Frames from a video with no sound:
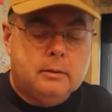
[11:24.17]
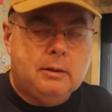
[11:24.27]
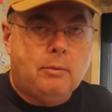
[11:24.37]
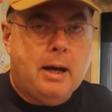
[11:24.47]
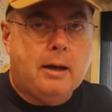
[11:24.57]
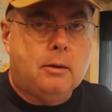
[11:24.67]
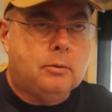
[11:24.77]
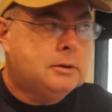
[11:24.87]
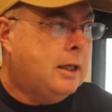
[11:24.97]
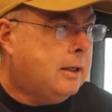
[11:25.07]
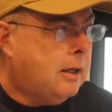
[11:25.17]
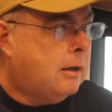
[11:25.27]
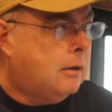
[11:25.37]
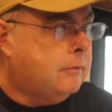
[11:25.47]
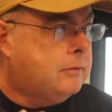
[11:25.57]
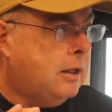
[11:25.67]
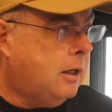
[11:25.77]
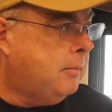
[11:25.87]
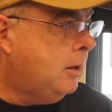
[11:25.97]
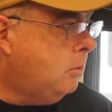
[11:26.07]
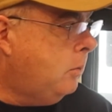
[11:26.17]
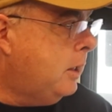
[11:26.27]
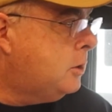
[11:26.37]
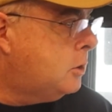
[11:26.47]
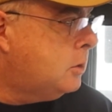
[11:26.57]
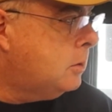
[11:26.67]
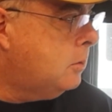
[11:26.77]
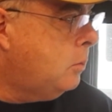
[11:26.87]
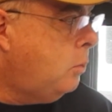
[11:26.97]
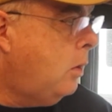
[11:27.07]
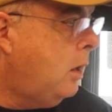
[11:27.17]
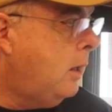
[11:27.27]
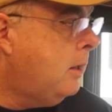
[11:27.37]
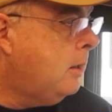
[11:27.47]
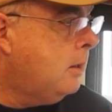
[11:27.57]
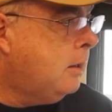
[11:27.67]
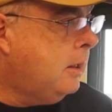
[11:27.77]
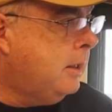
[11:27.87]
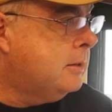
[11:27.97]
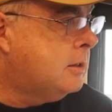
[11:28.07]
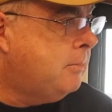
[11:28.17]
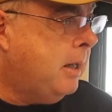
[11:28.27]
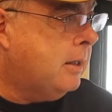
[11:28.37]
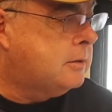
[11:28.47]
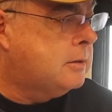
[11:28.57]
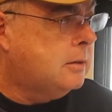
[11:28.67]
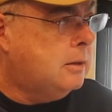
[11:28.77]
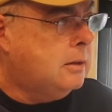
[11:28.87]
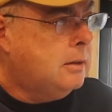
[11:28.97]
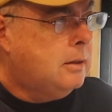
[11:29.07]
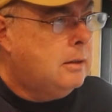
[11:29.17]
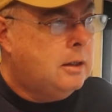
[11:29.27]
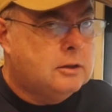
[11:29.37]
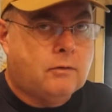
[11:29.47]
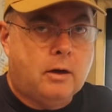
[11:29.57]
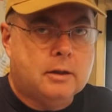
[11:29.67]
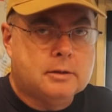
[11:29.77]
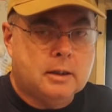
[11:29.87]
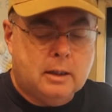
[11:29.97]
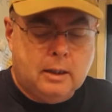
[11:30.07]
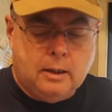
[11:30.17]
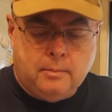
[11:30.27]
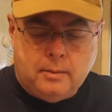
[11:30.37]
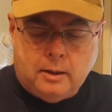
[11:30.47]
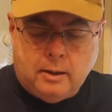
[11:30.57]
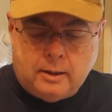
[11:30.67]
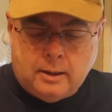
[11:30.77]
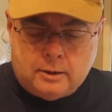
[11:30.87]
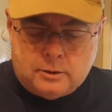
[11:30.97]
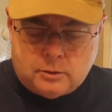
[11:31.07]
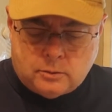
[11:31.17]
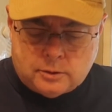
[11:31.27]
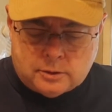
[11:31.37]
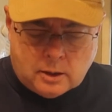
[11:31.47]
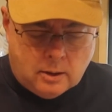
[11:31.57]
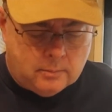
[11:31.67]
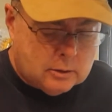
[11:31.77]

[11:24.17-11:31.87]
The router will take care of telling me which one is the best as far as the internet connection sources go.